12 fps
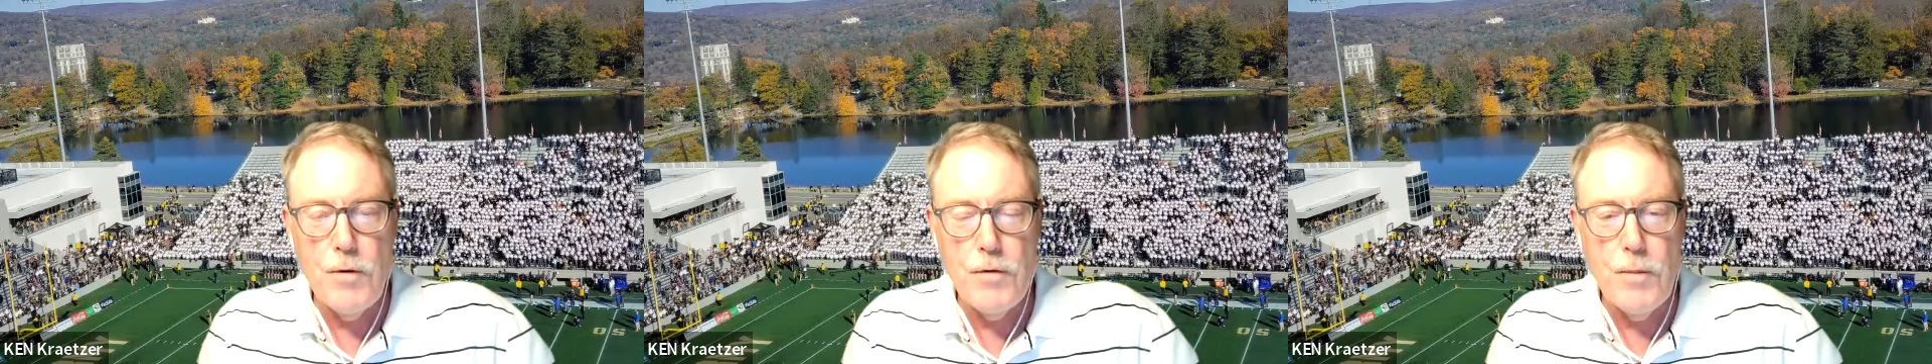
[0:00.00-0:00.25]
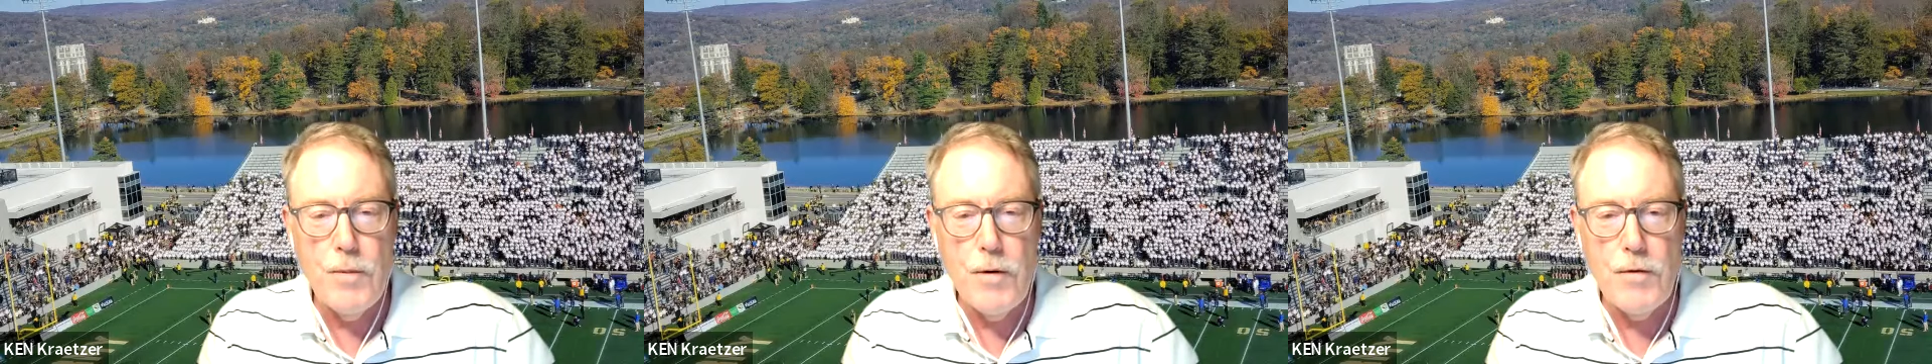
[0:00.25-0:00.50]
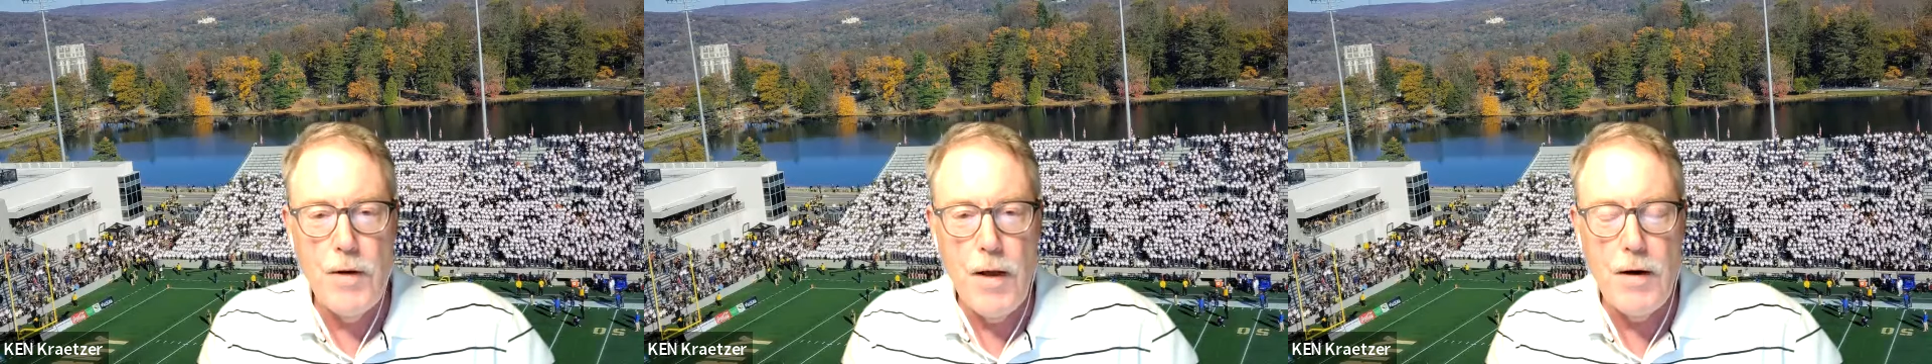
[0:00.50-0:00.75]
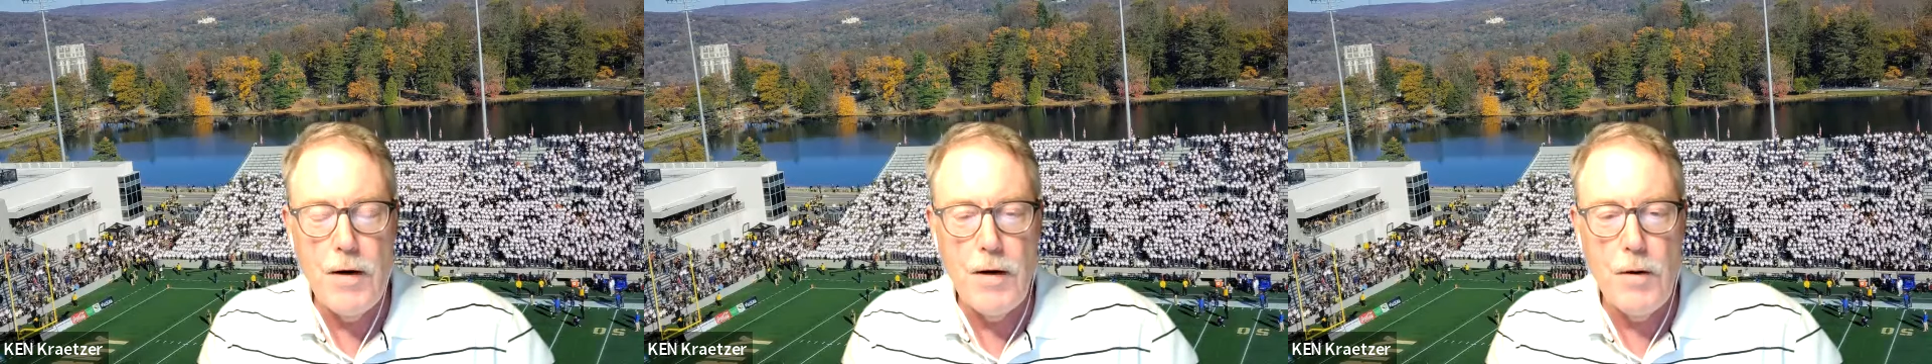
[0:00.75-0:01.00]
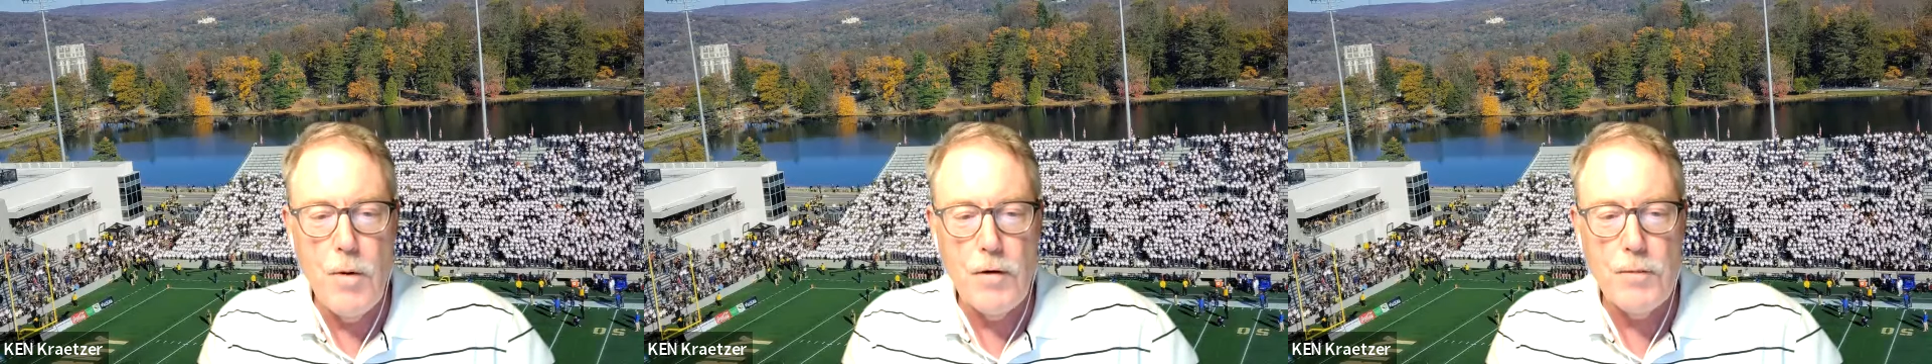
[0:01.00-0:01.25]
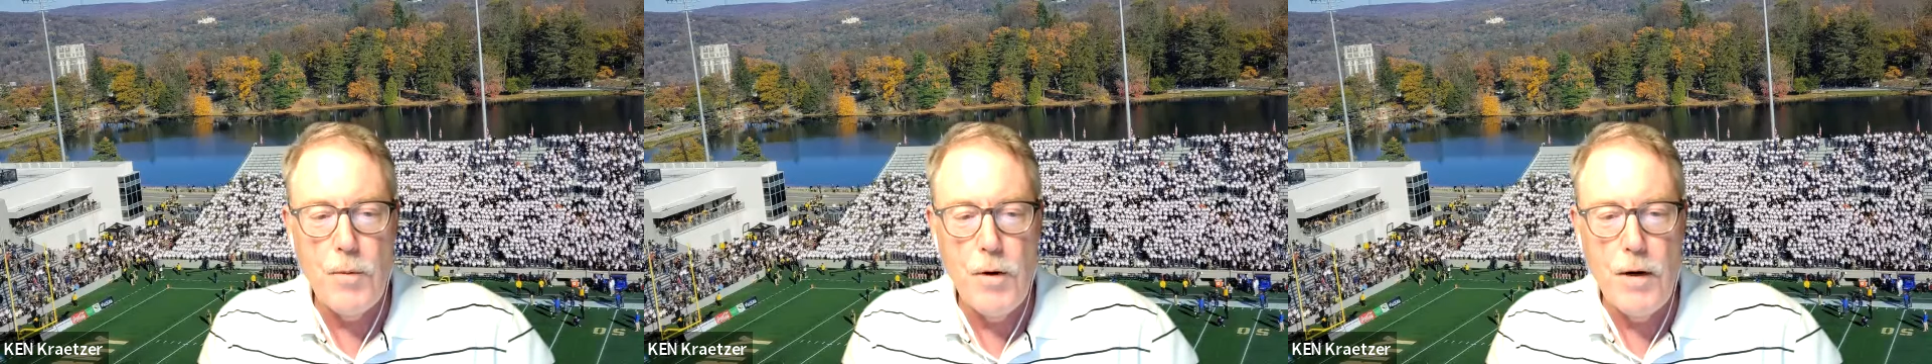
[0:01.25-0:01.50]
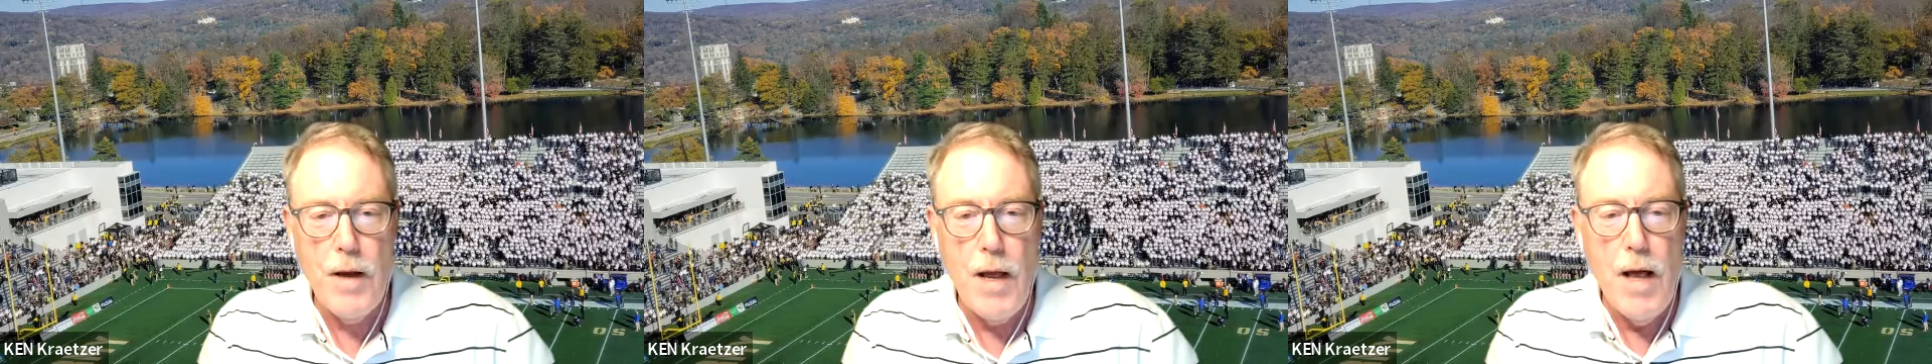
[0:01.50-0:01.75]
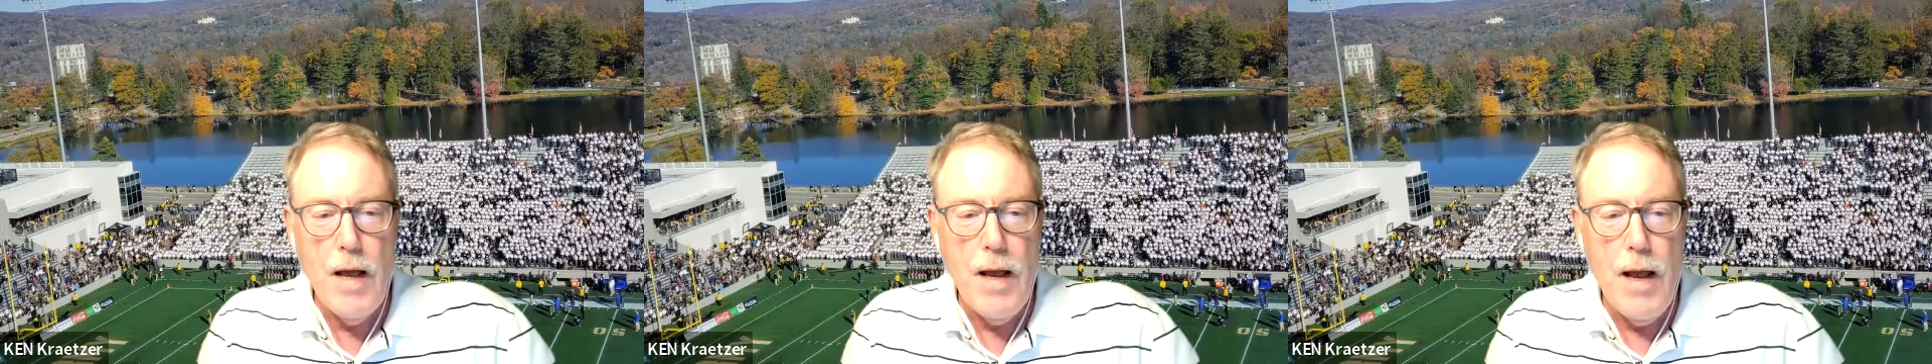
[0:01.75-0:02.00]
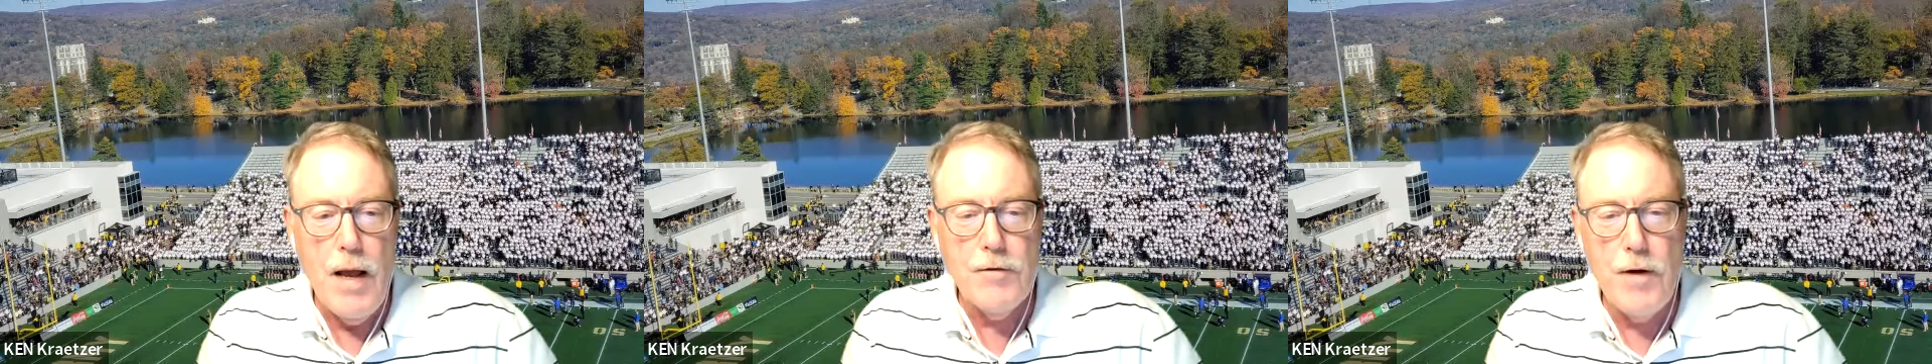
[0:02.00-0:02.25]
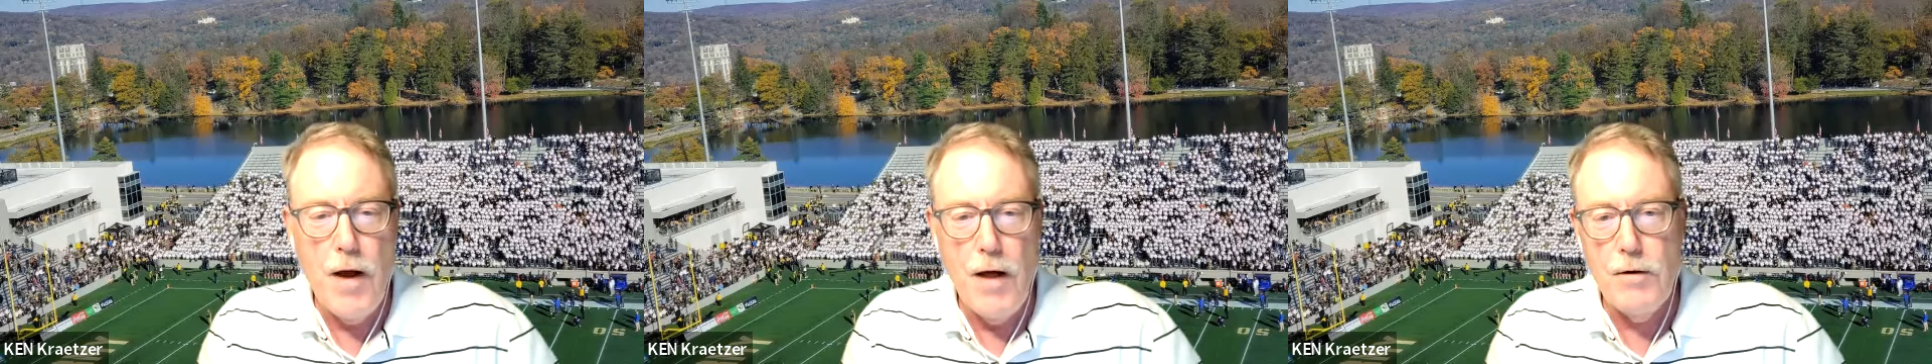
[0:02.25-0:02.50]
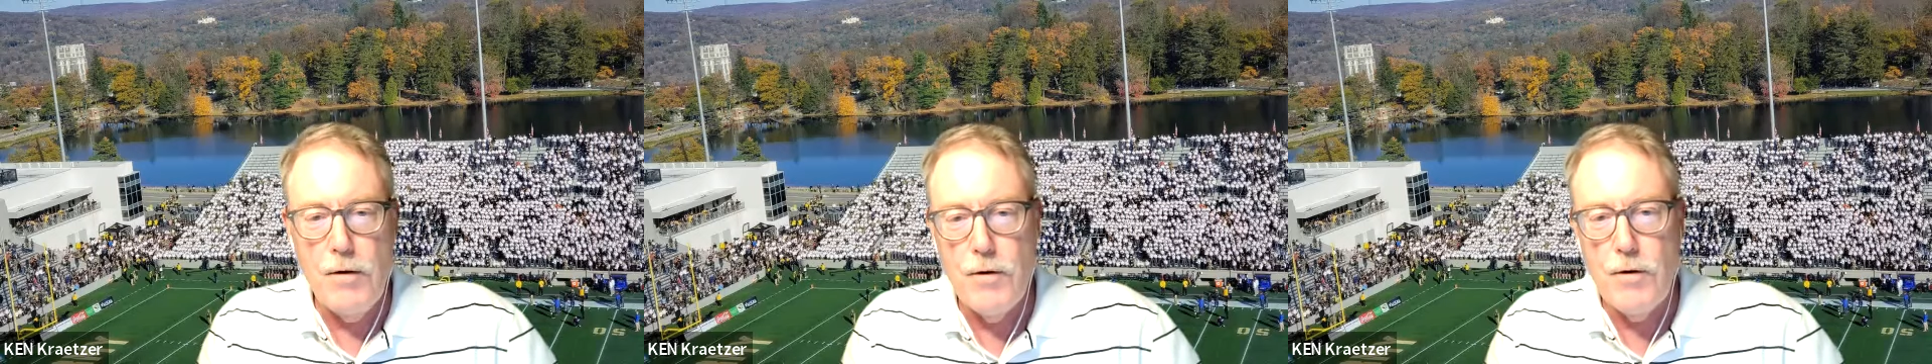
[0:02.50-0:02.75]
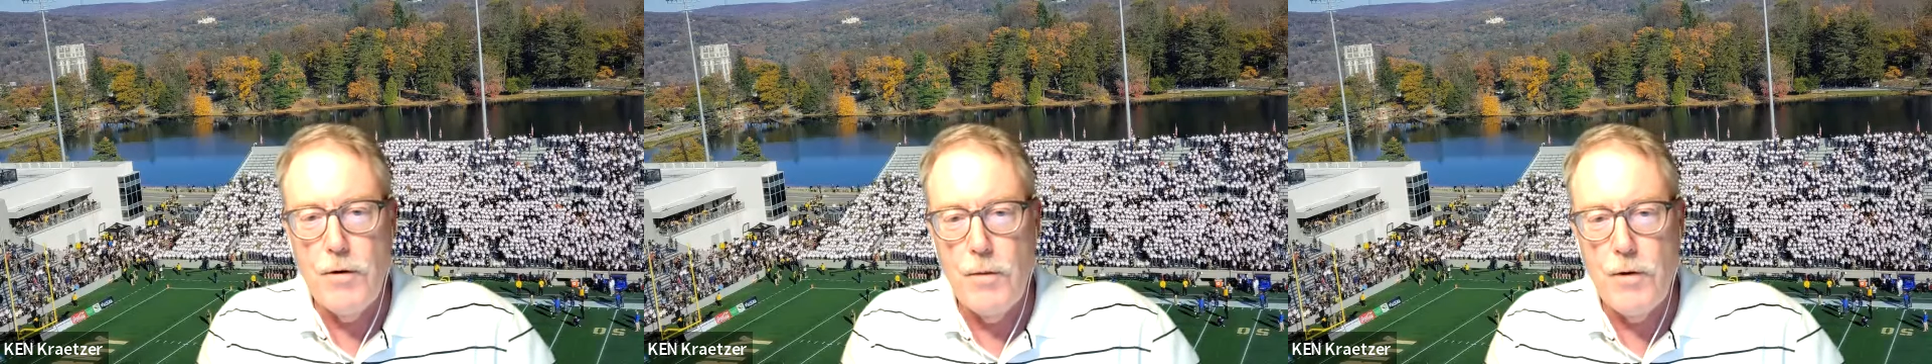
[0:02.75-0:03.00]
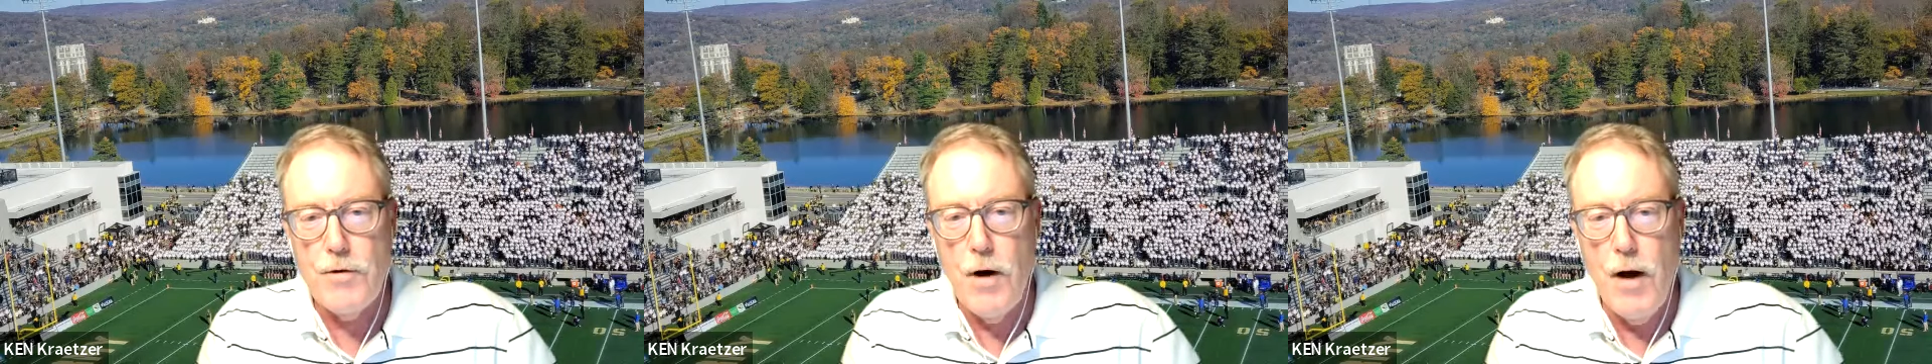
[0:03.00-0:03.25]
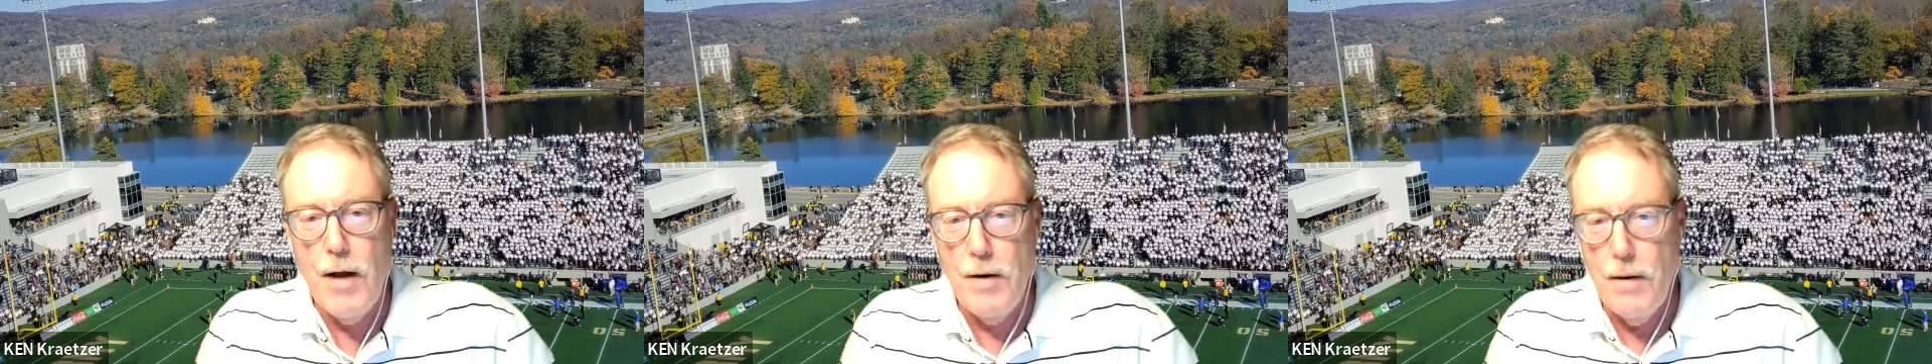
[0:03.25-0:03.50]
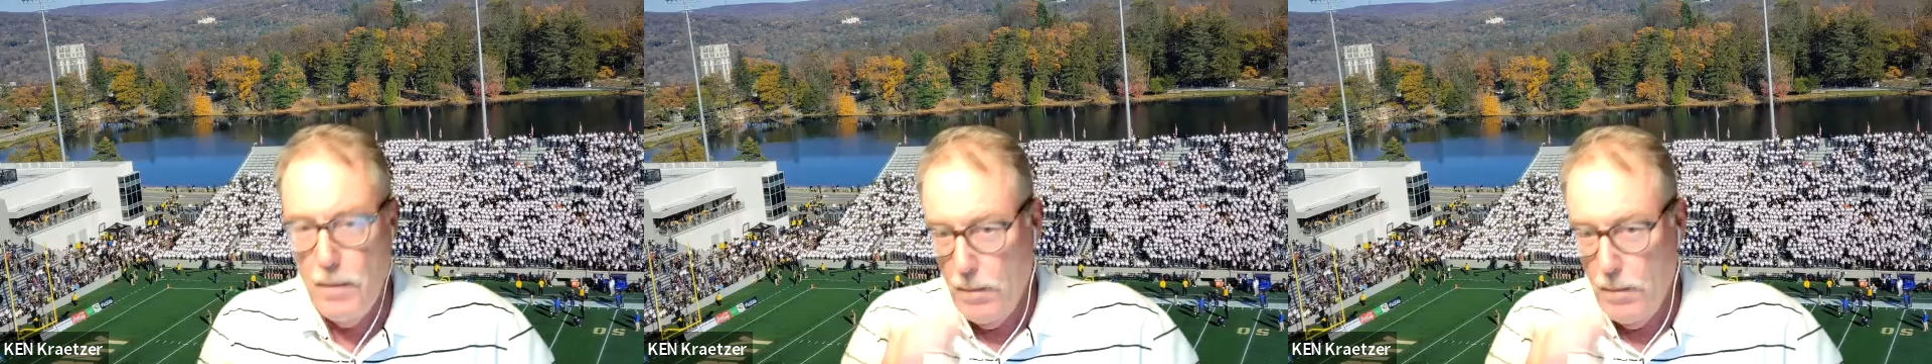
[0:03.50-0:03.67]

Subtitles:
superintendent at West Point. Hey, Sal, why don't you go ahead?